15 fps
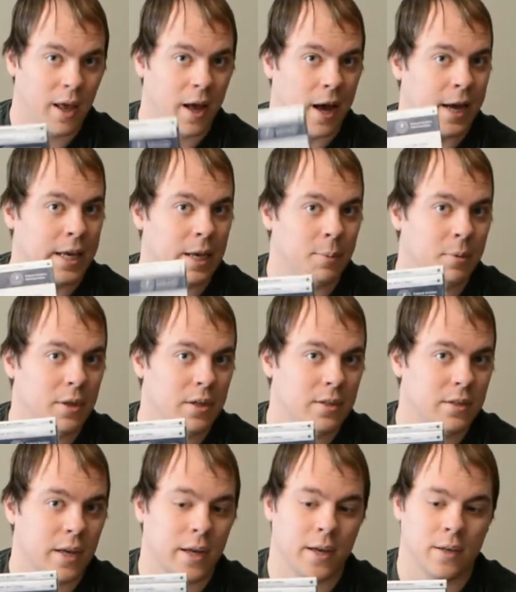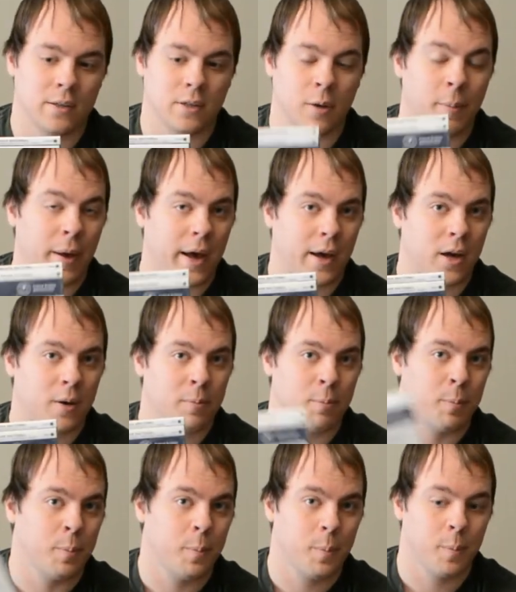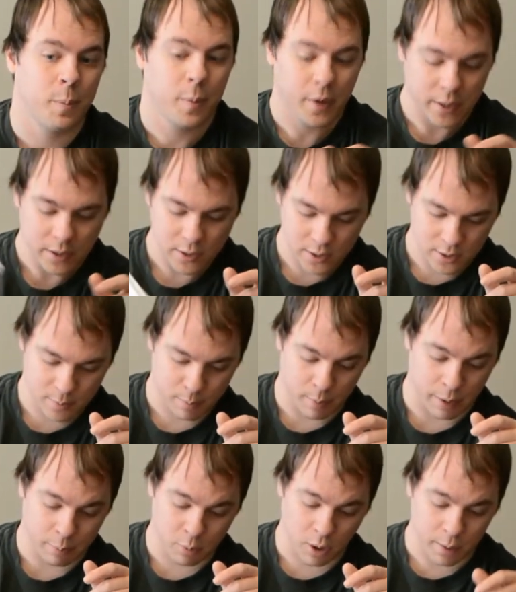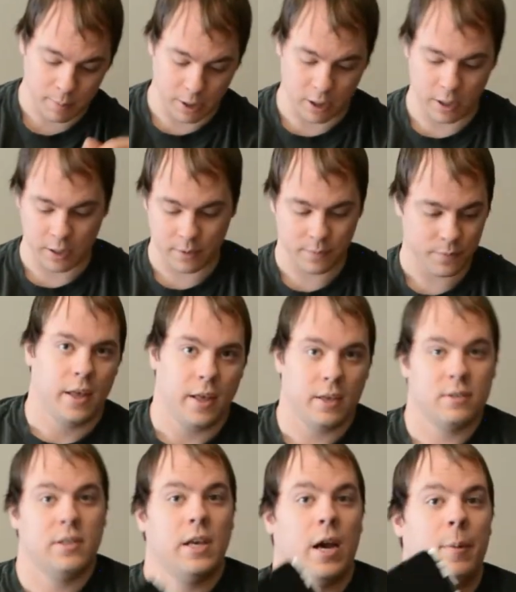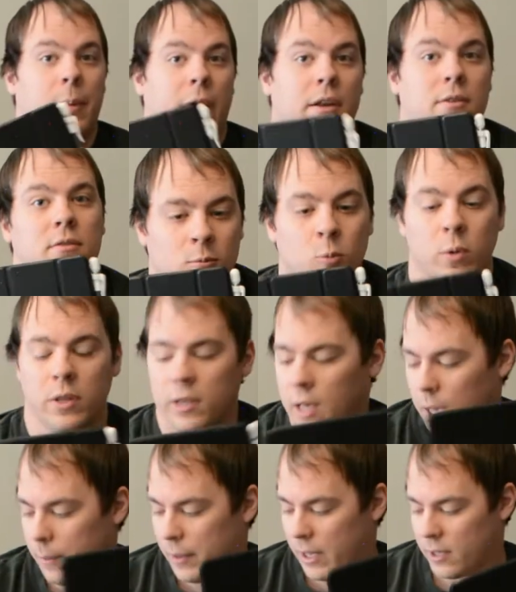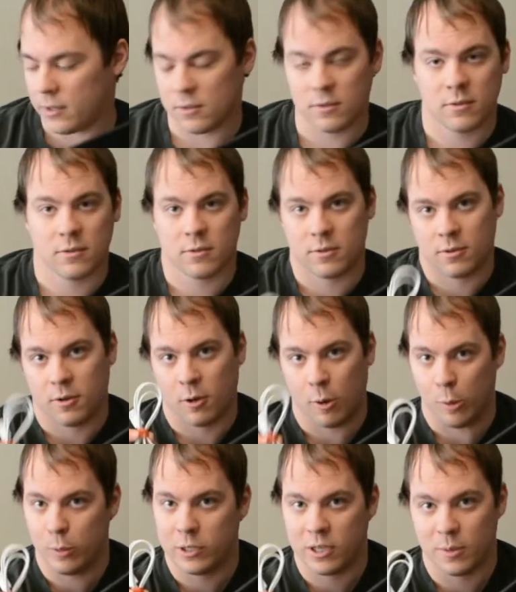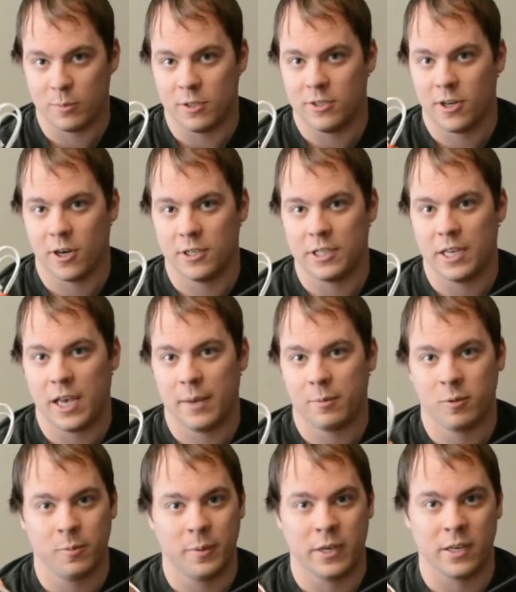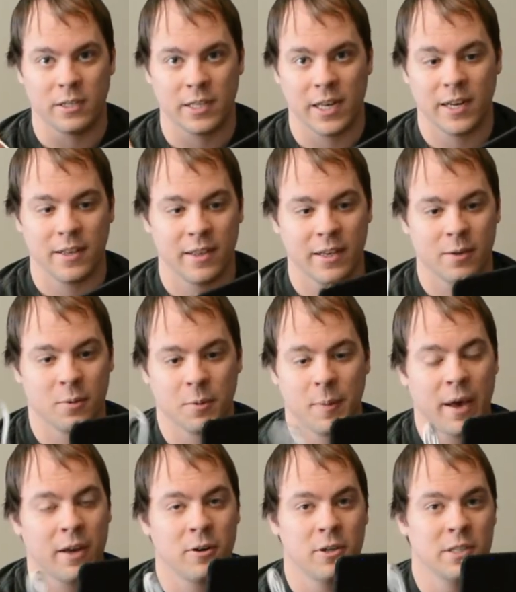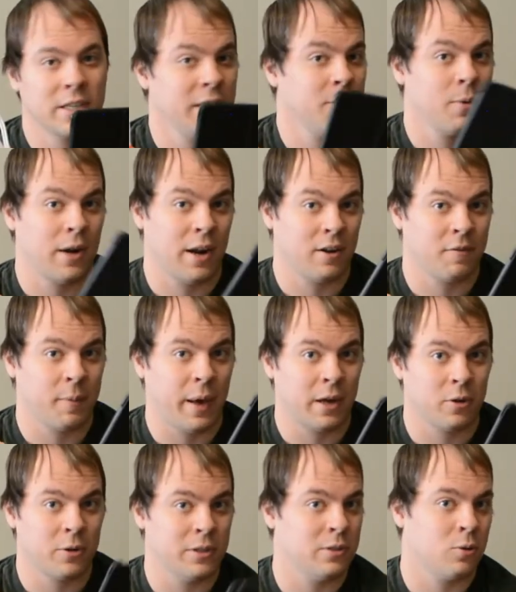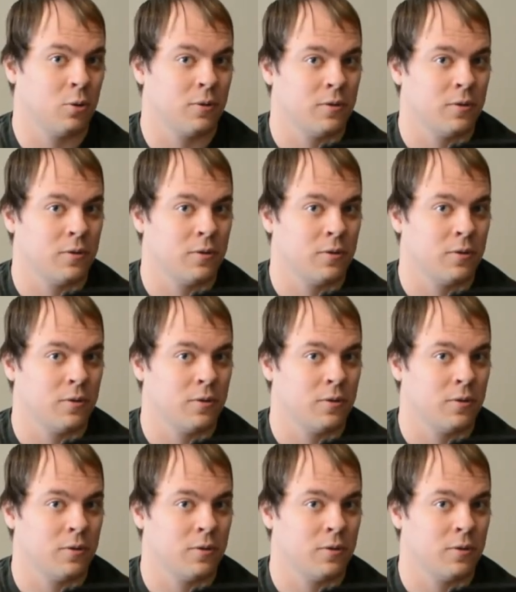I keep these as a backup, but my primary is the iPad. With the iPad, always comes the charging cable because anything with batteries can run out of batteries, or if